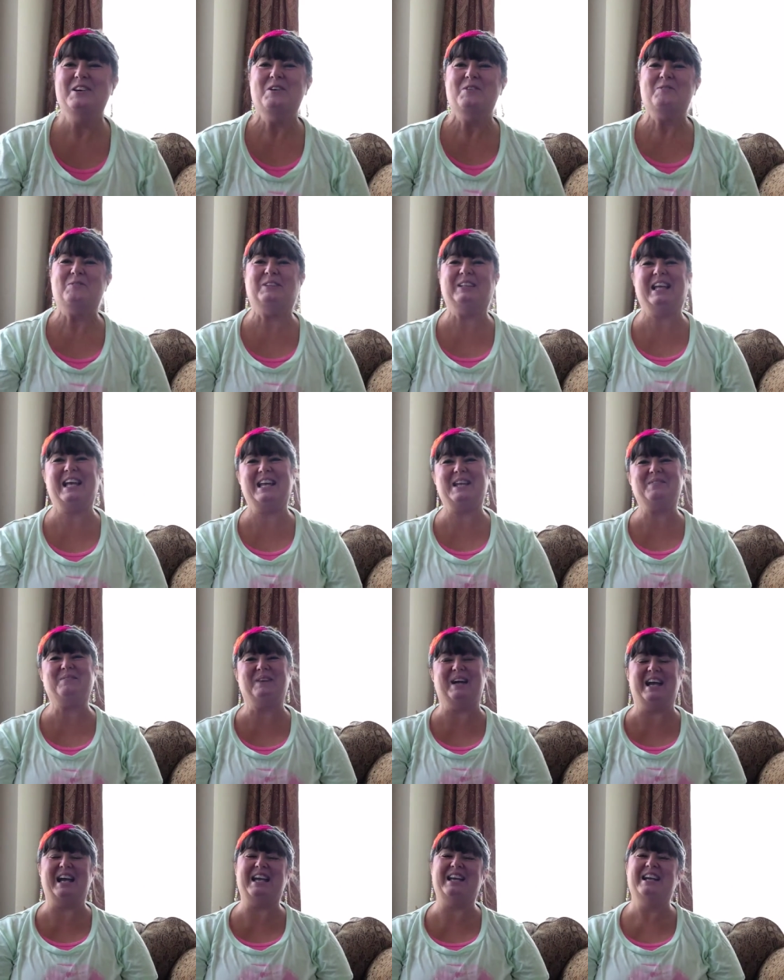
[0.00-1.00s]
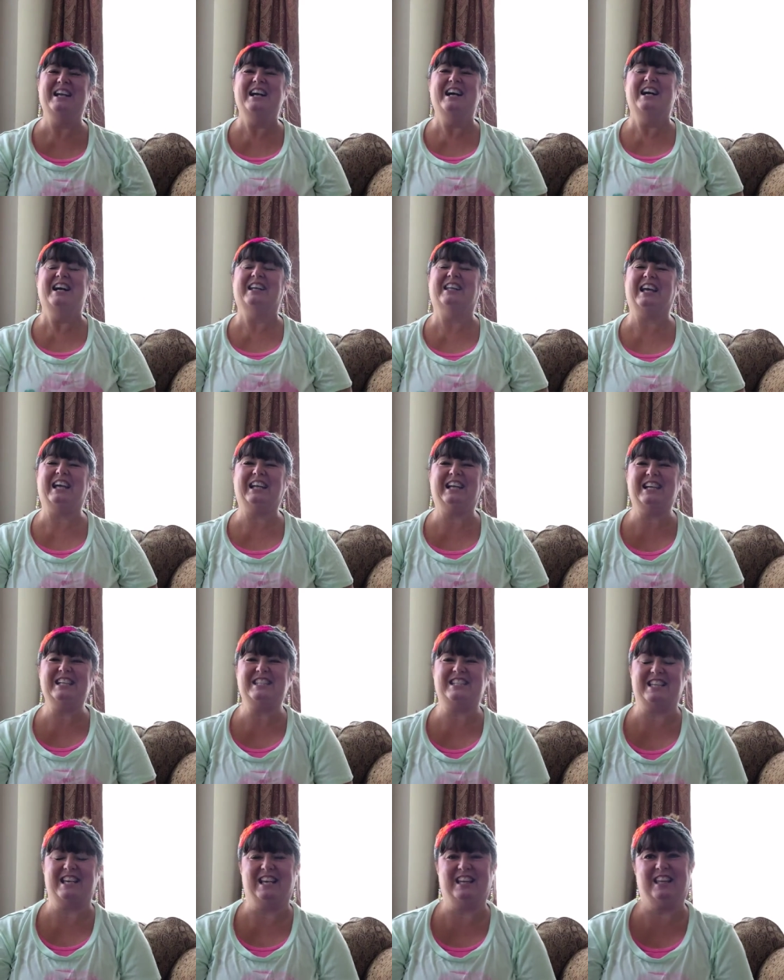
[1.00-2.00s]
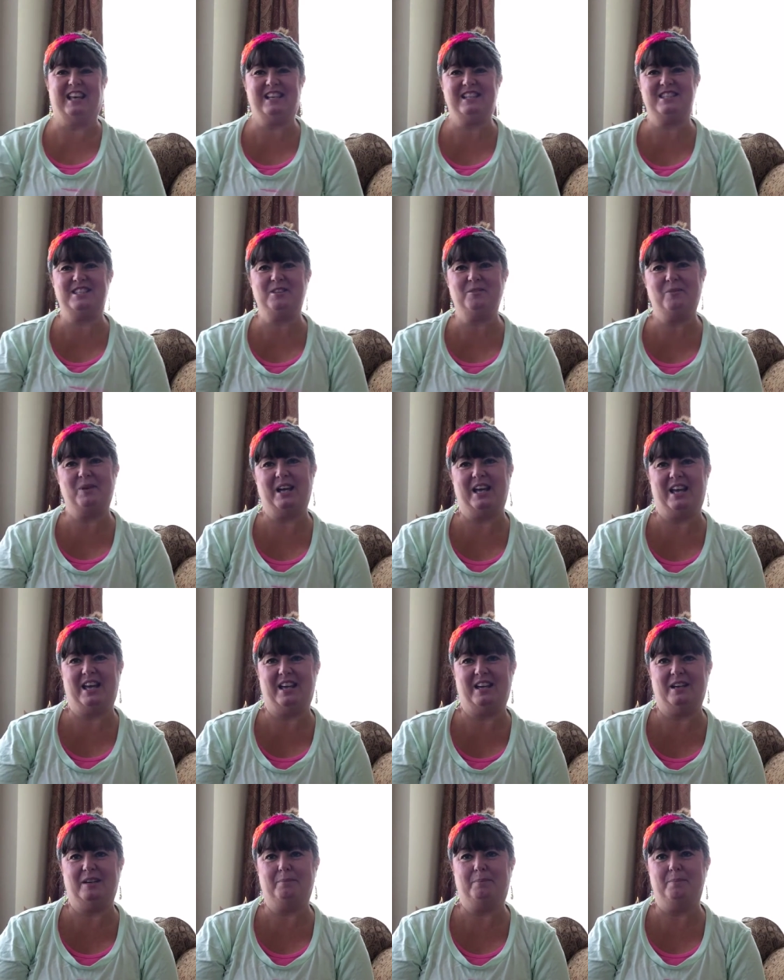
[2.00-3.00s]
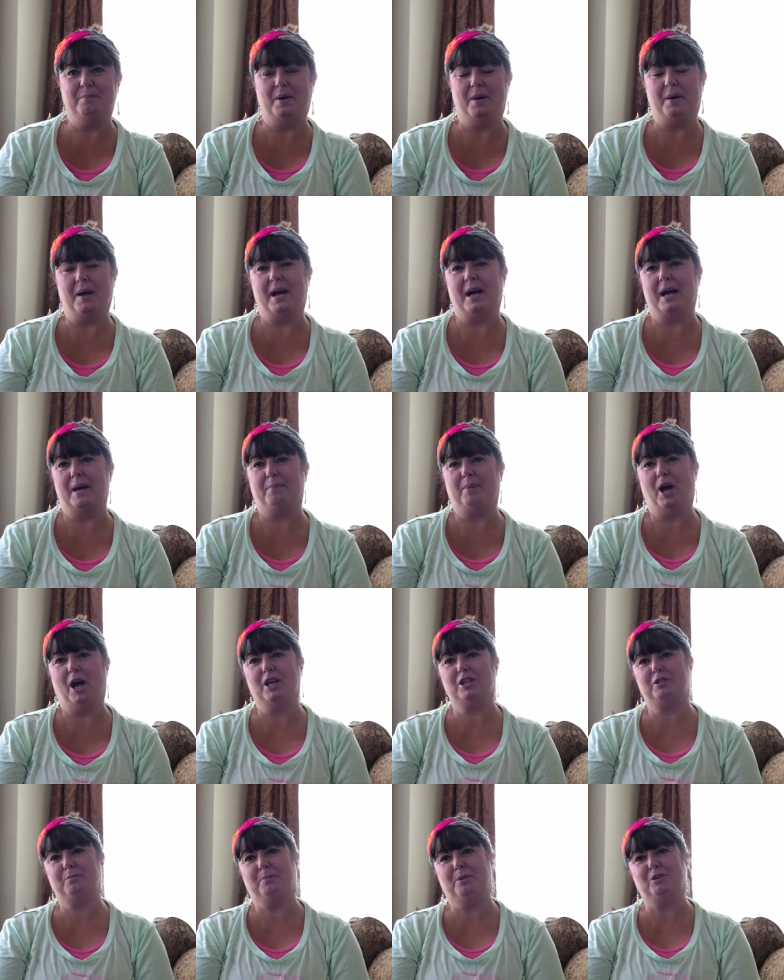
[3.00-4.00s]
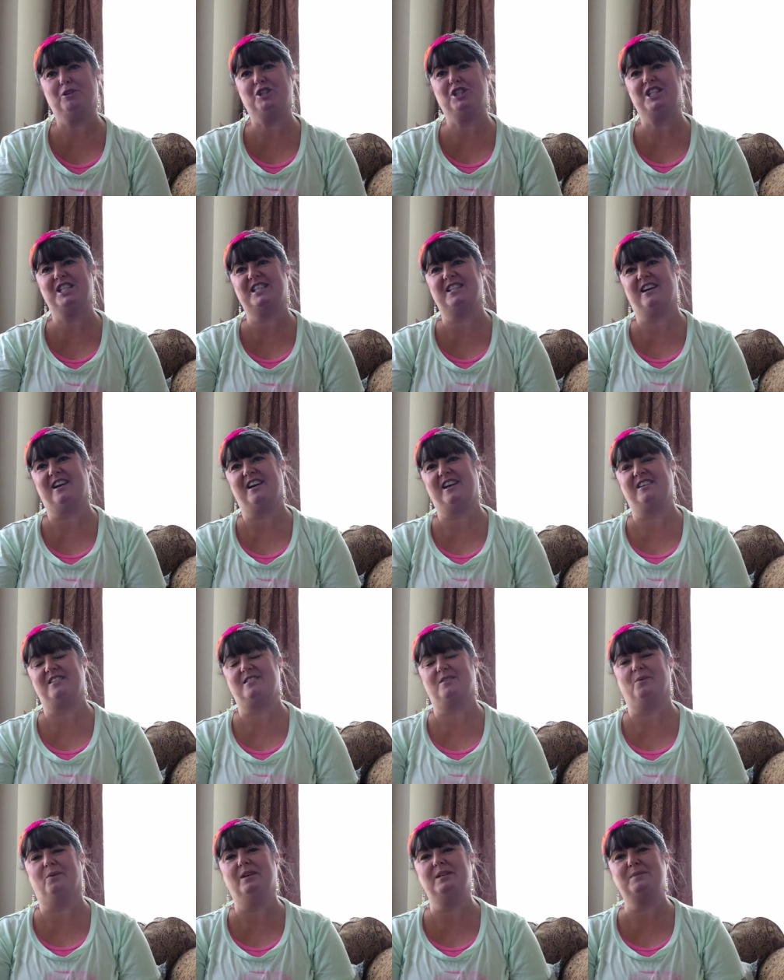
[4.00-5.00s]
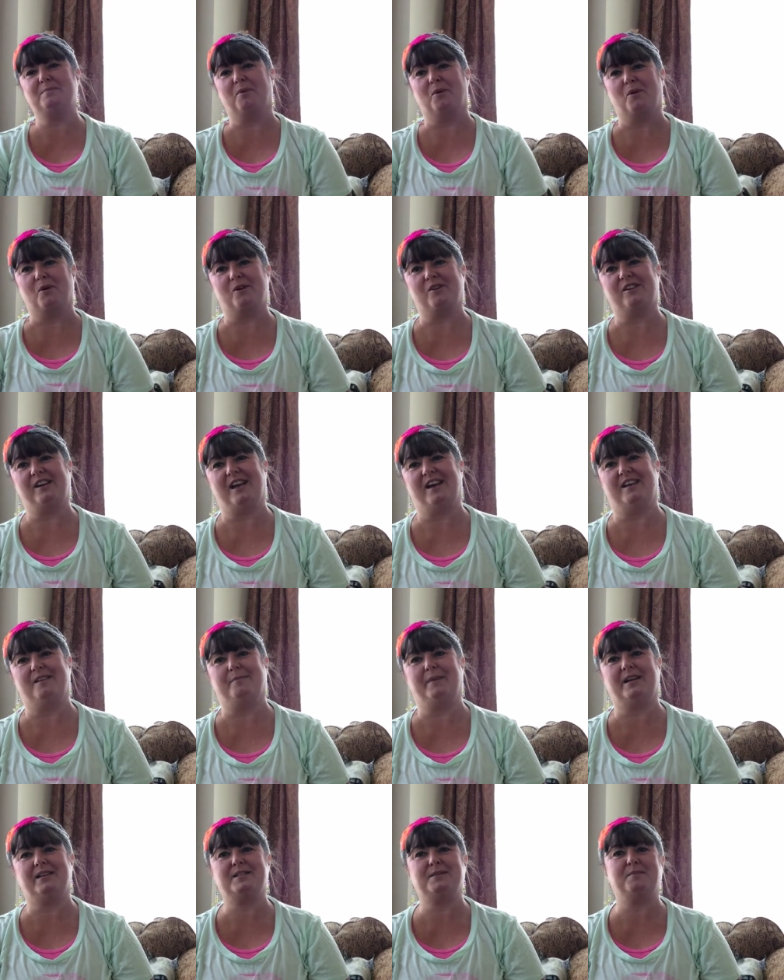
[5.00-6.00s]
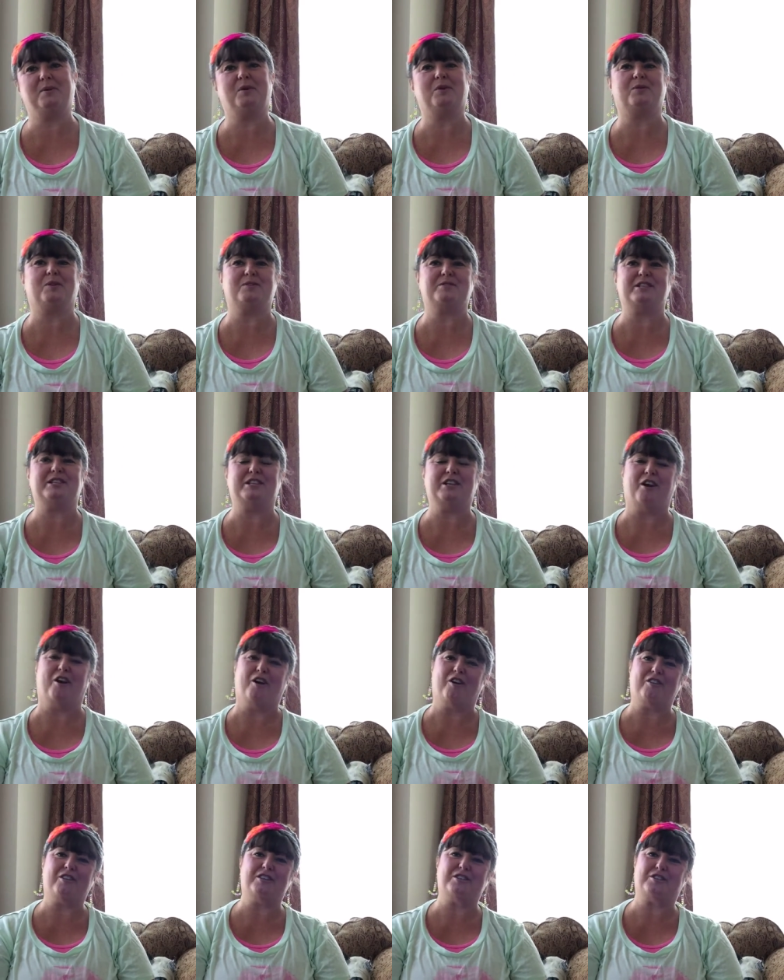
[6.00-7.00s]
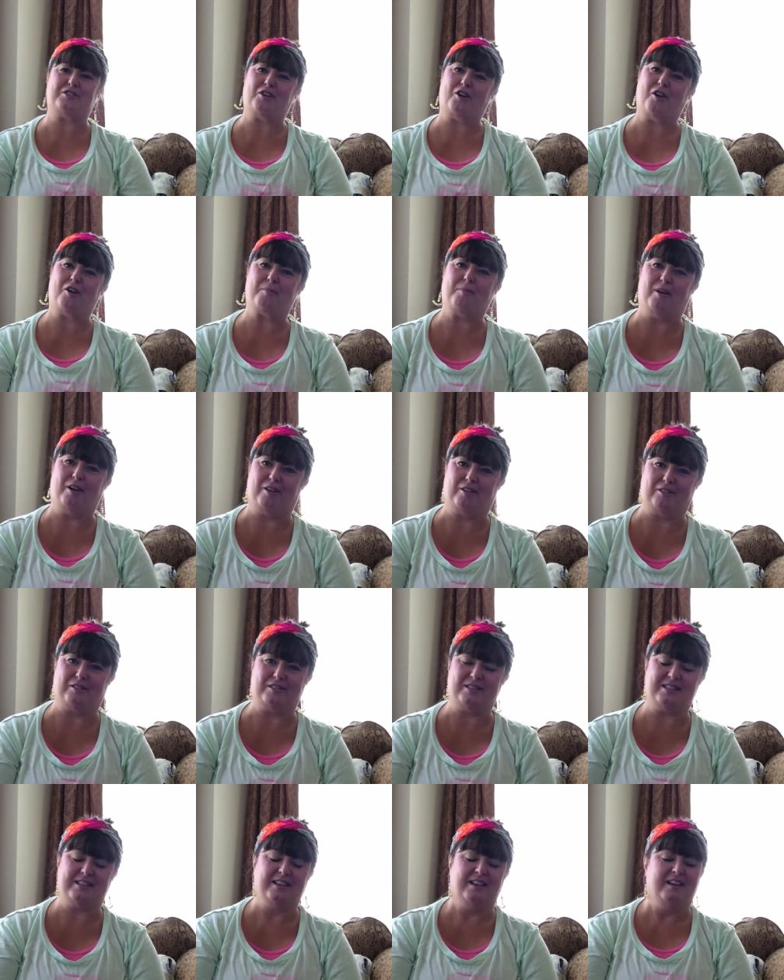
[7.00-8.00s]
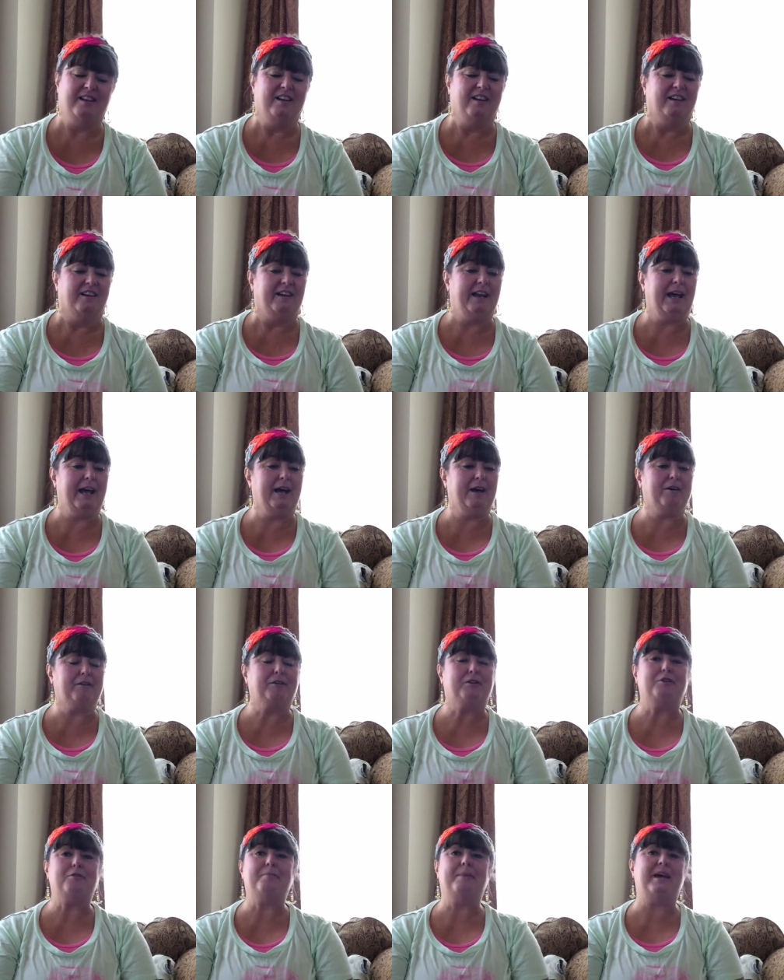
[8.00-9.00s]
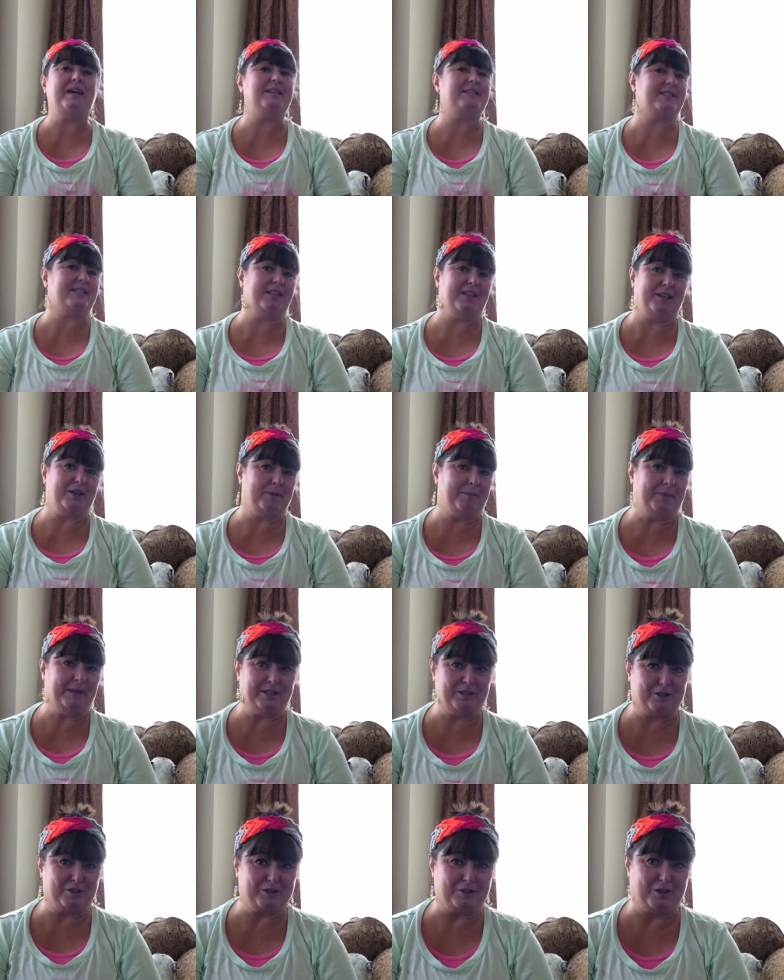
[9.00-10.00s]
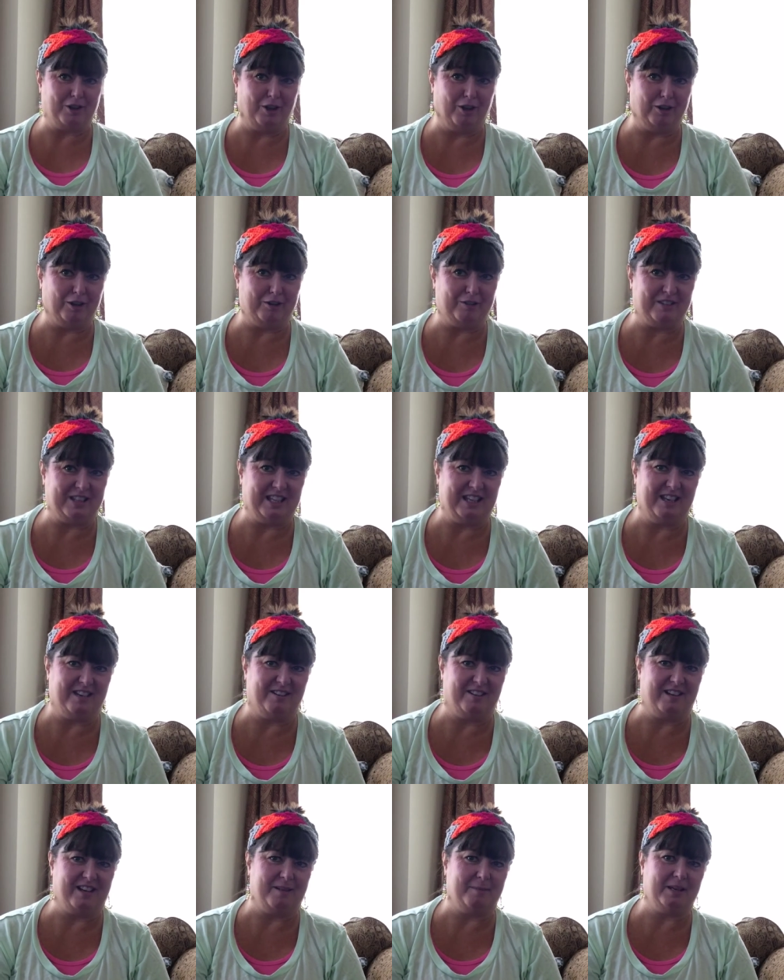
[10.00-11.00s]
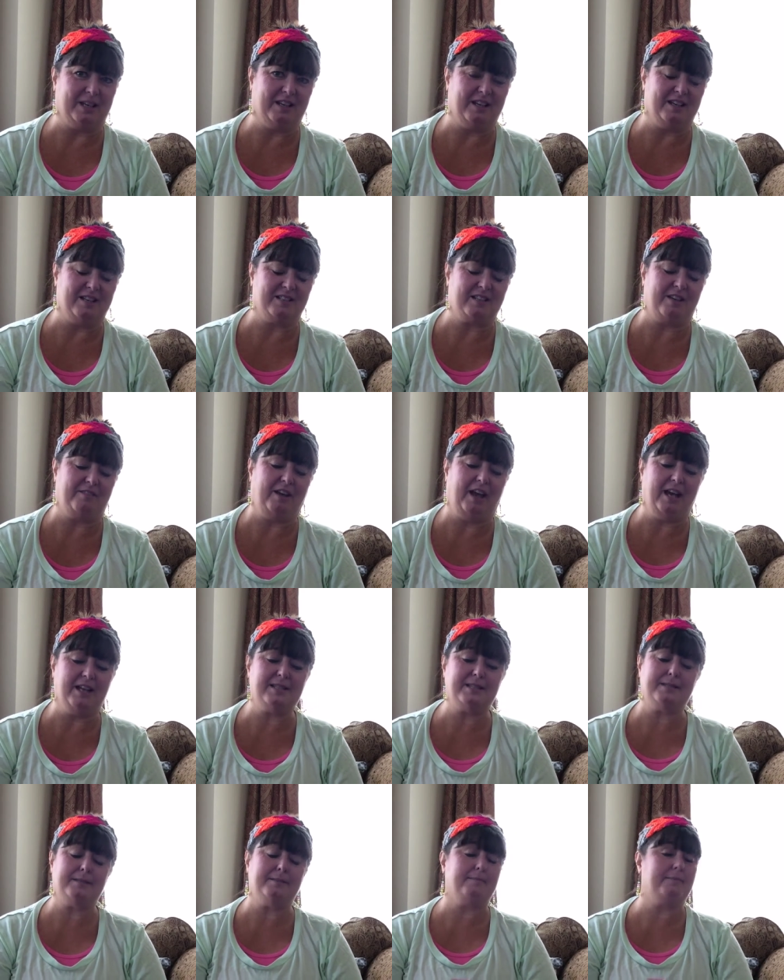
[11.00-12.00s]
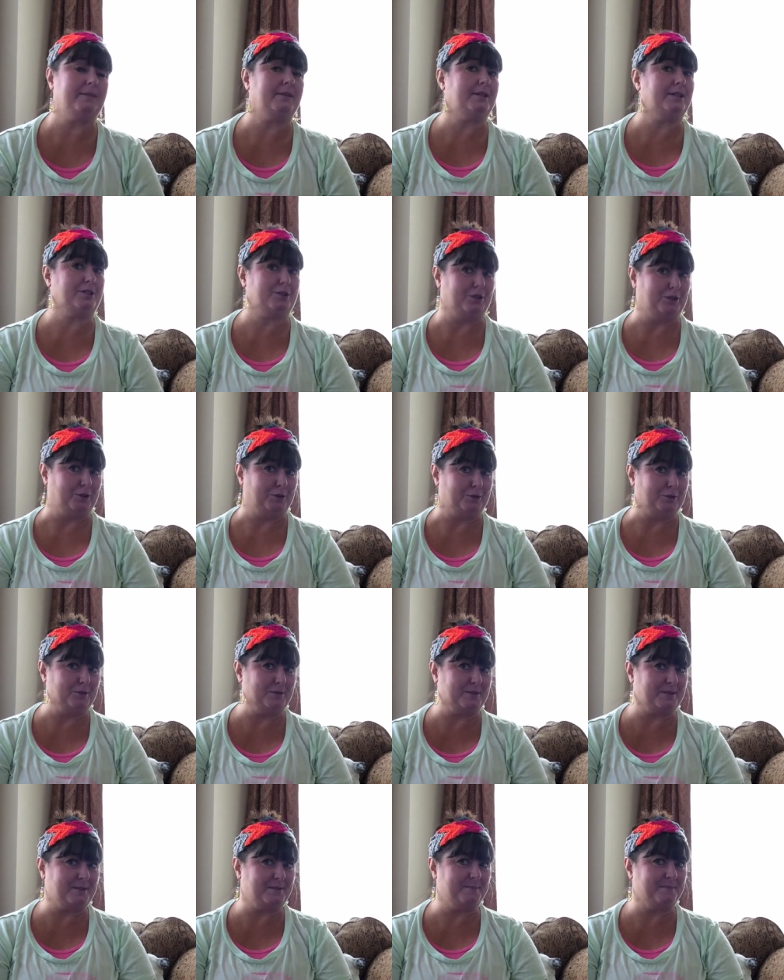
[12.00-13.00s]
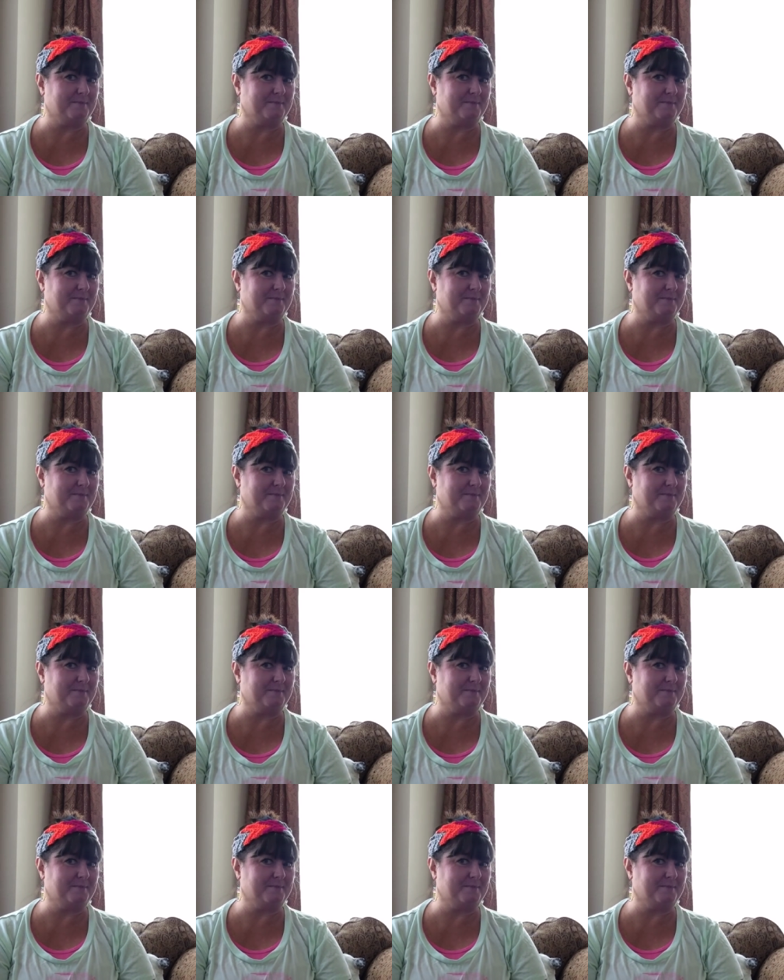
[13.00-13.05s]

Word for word: Well, anyway, like I said, that's the way uh, Posh Pooch Designs was born. And Maximo and Rosie are the star models. Now, you may see their pictures all over the internet because I've had some issues